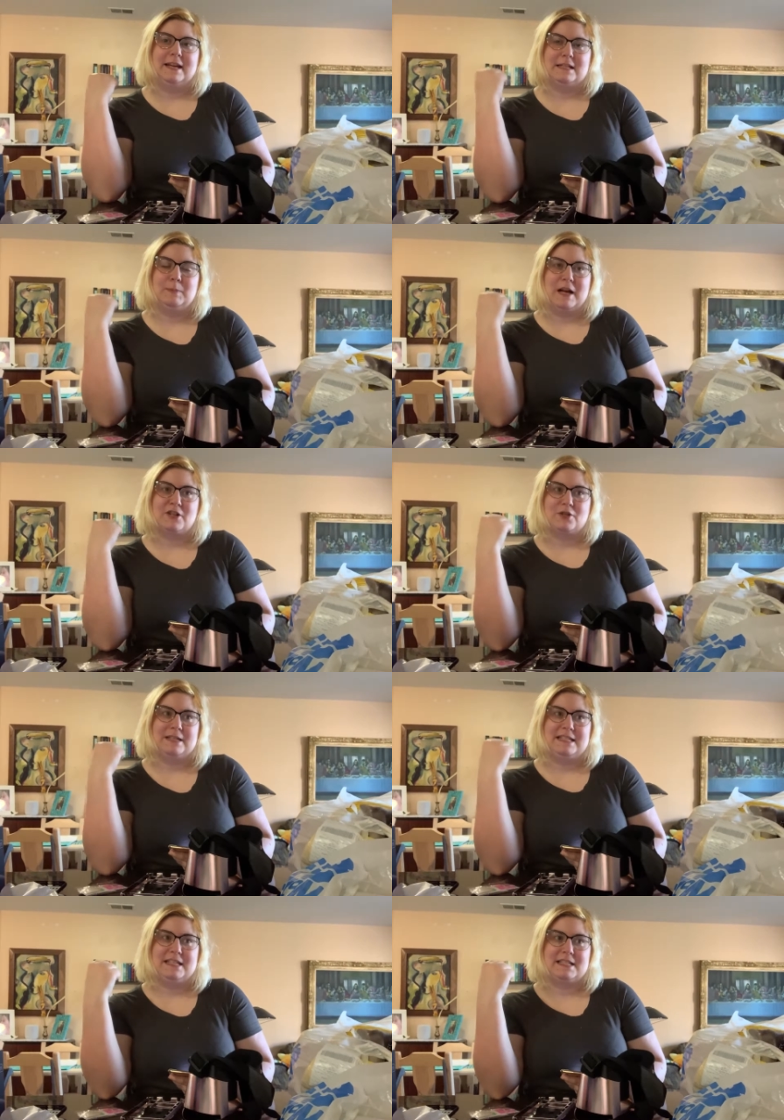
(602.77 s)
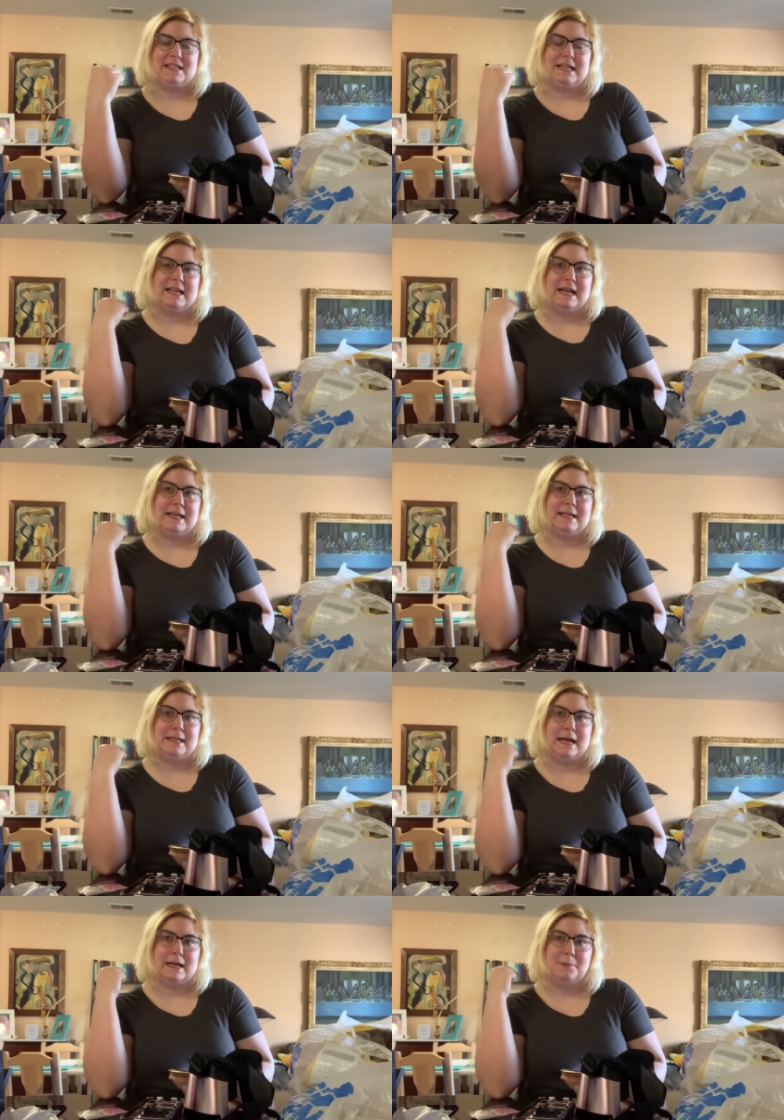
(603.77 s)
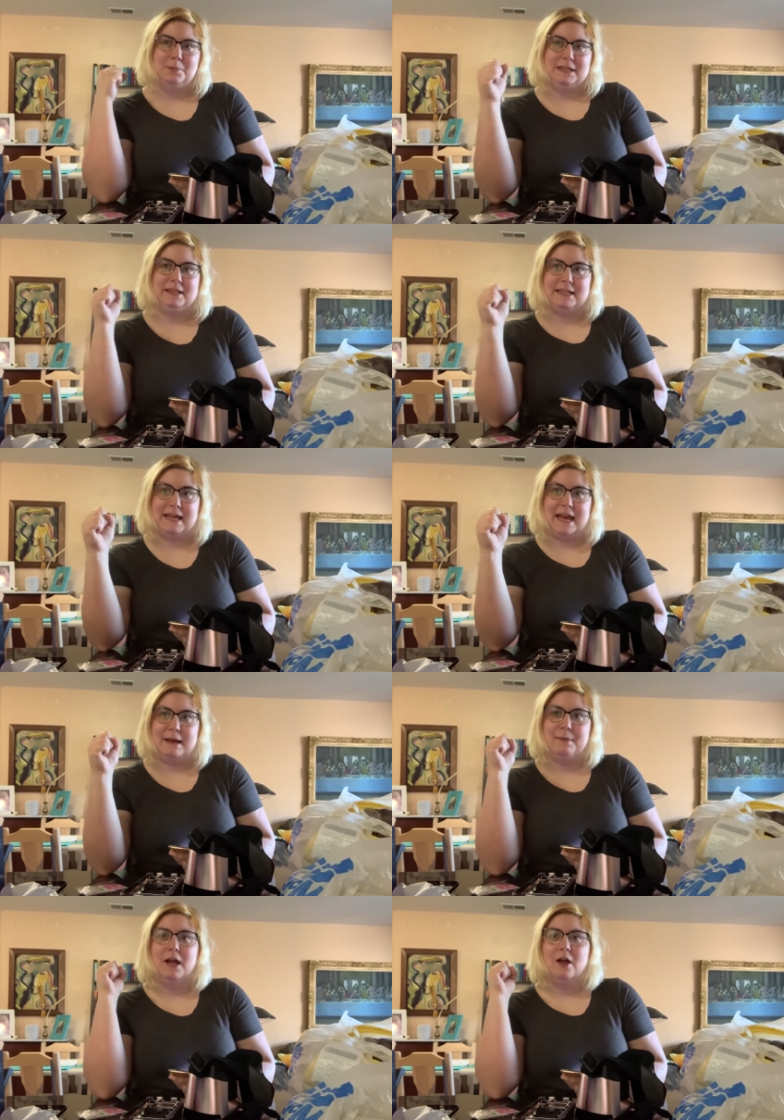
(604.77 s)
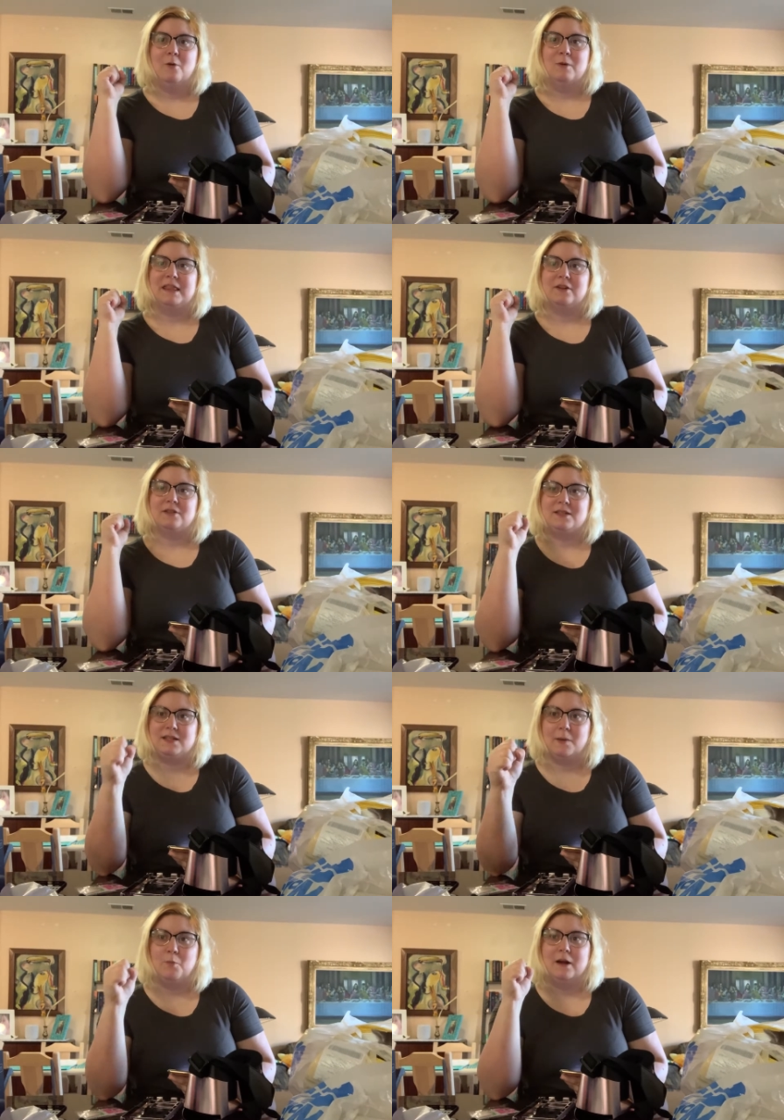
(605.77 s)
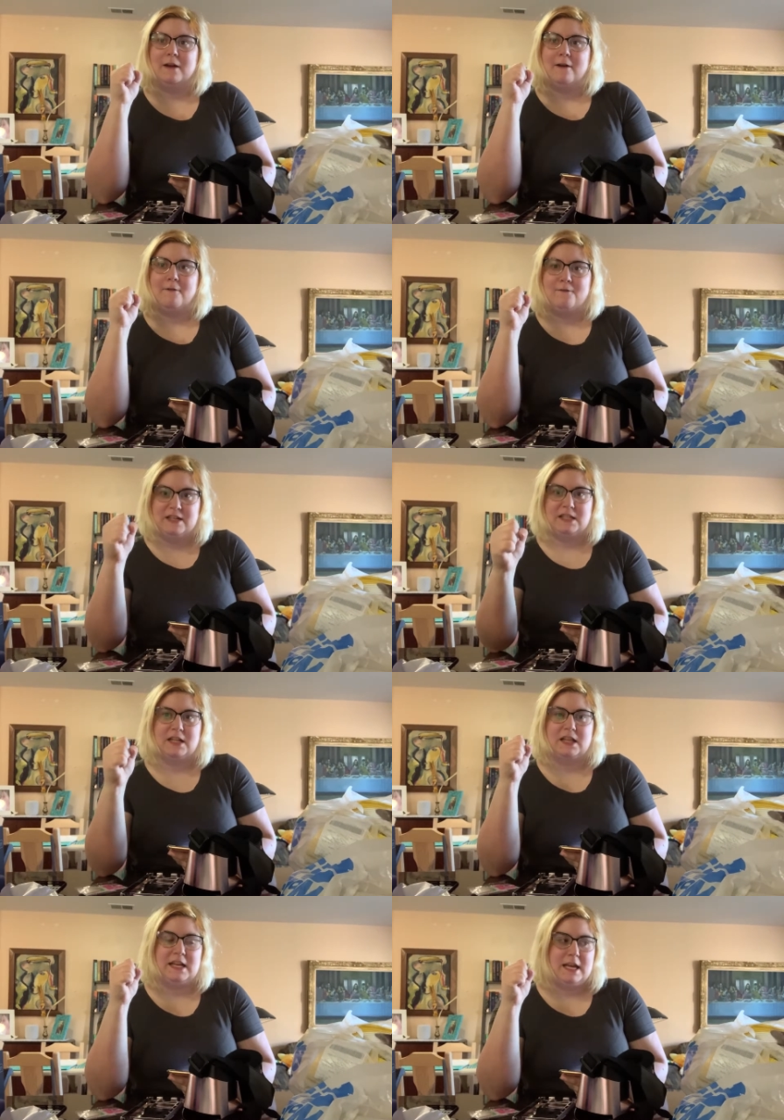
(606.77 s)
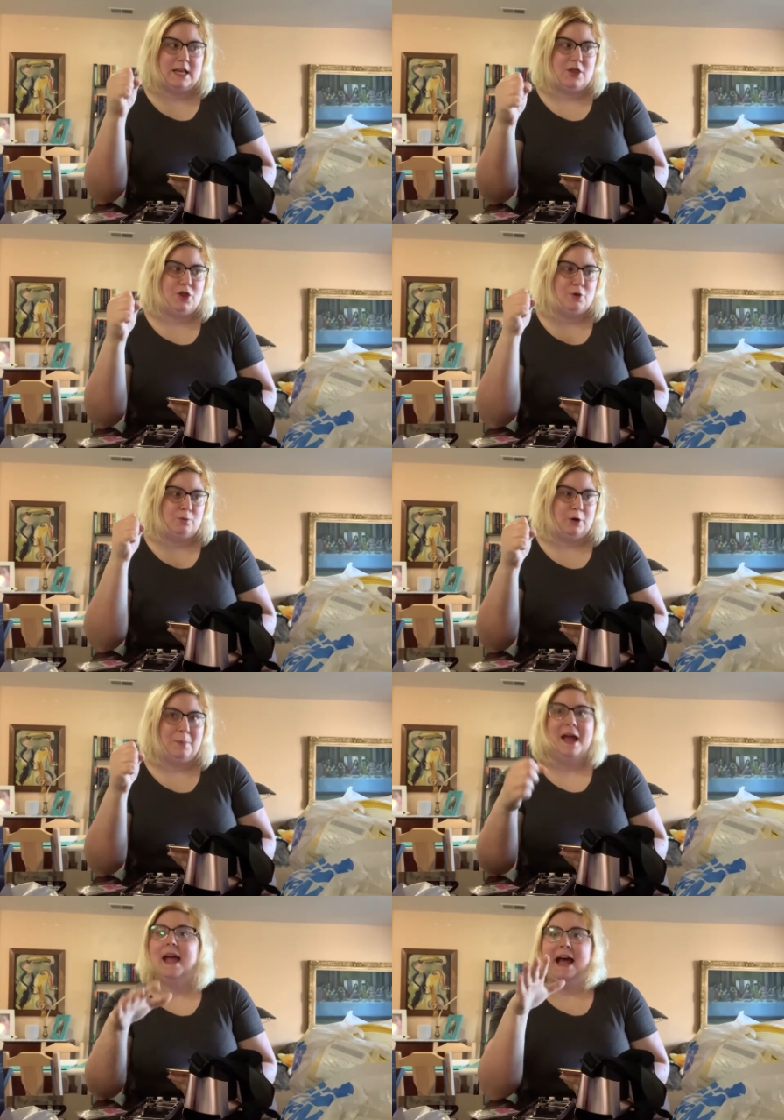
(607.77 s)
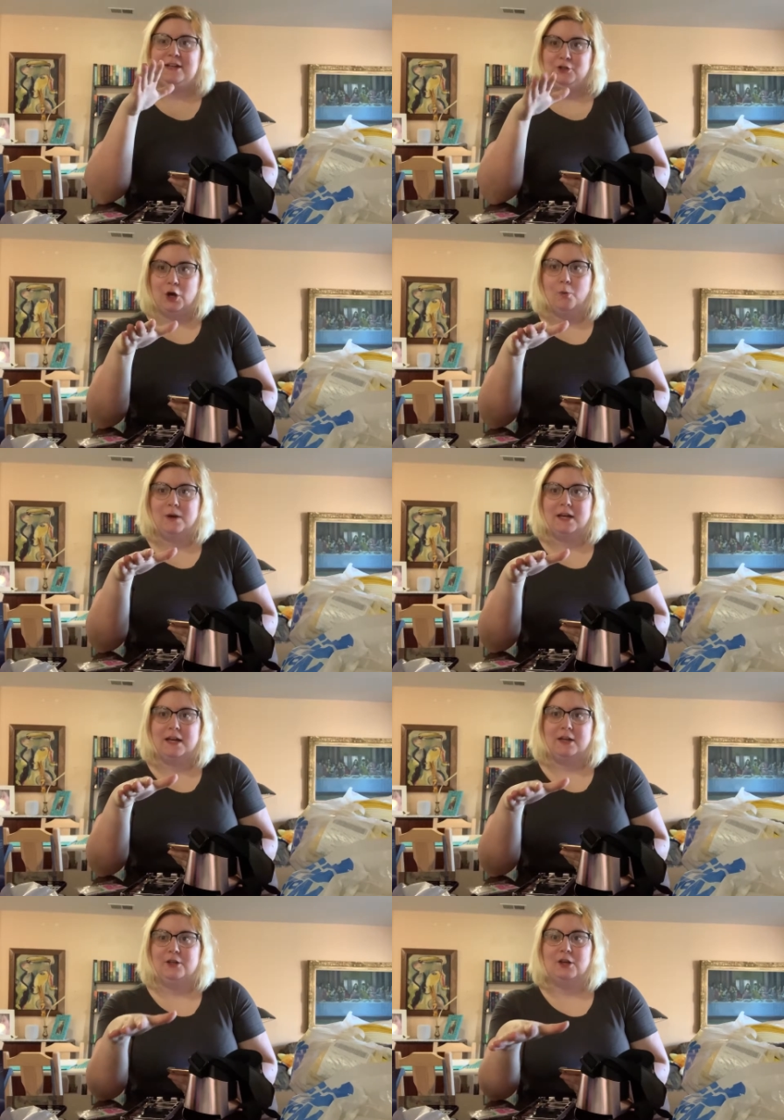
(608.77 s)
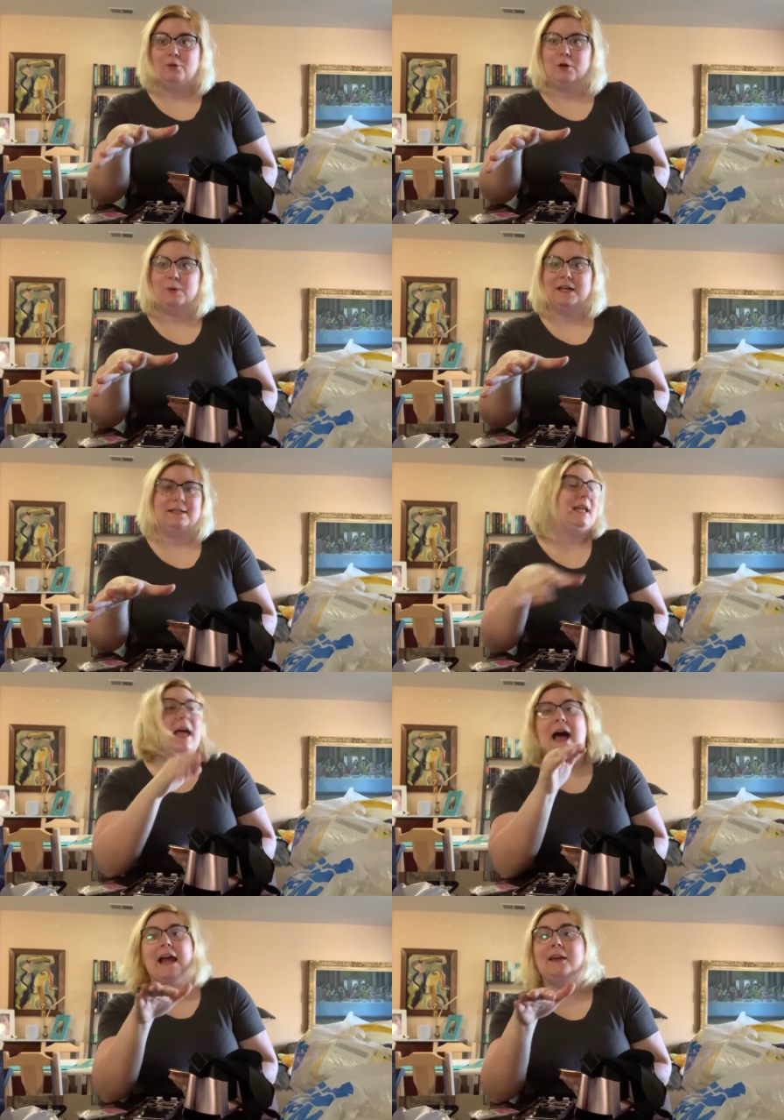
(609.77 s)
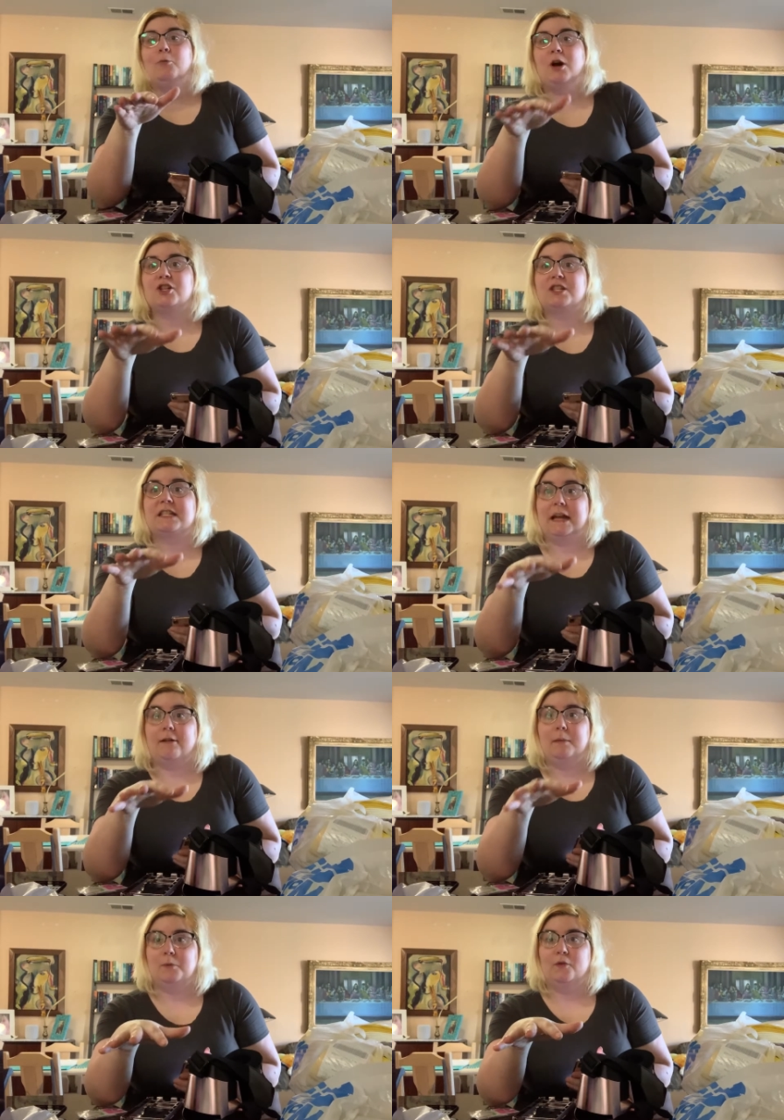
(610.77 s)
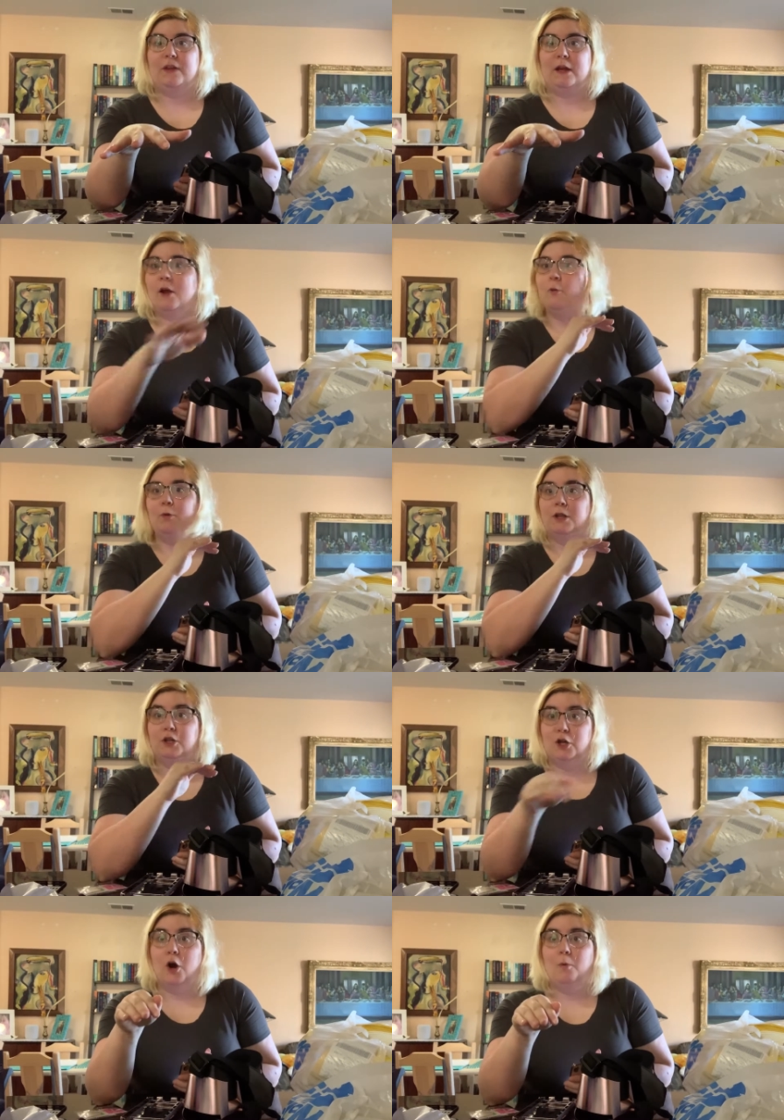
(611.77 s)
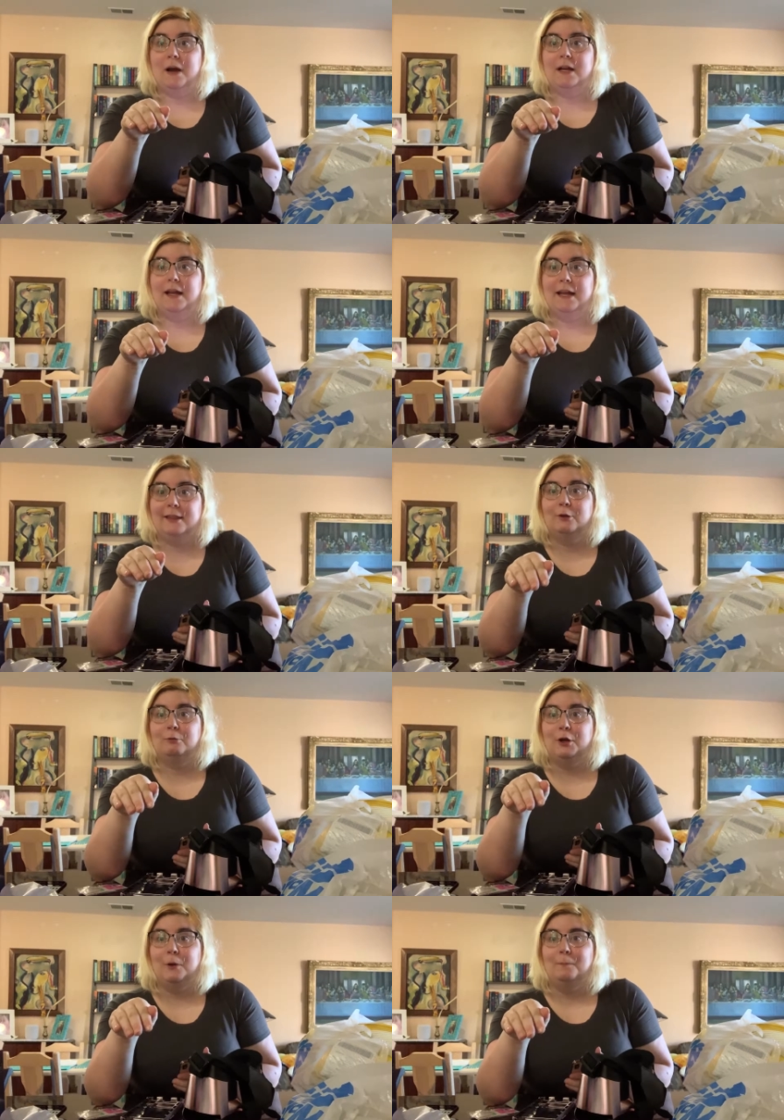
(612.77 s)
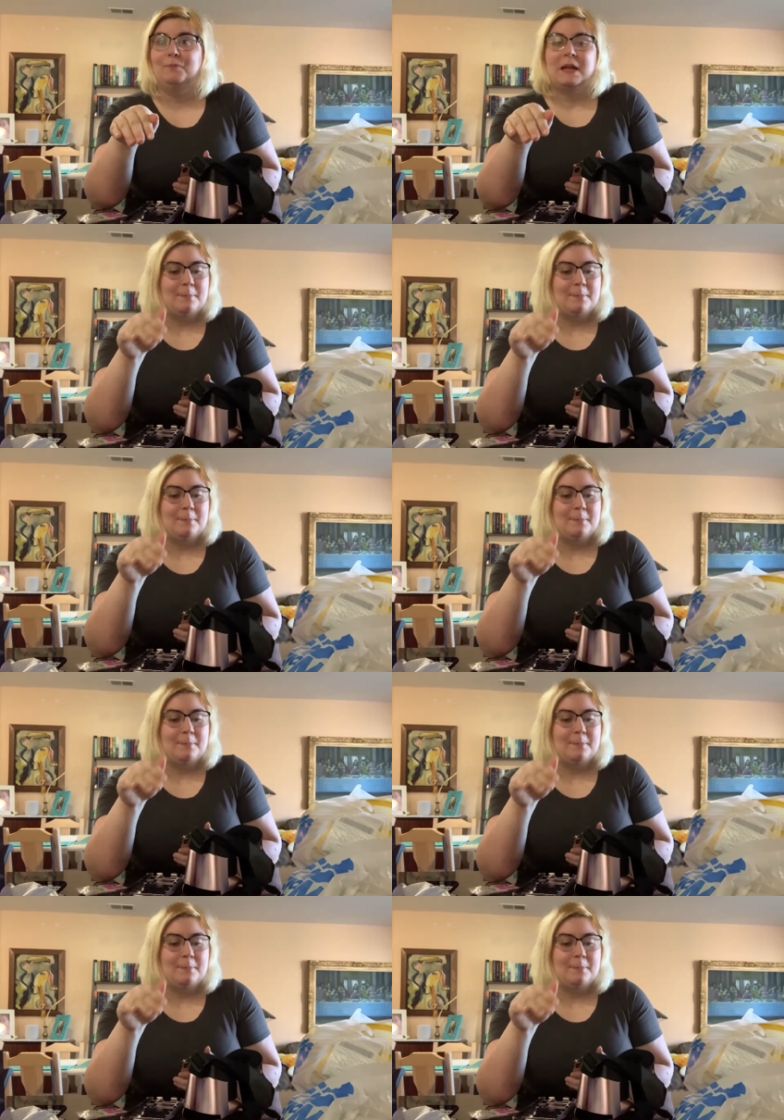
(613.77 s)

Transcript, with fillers: Xbox 360, and I cannot complete the game without someone physically in the room. I don't want to don't know what it is. I can watch a scary movie with no one in the room.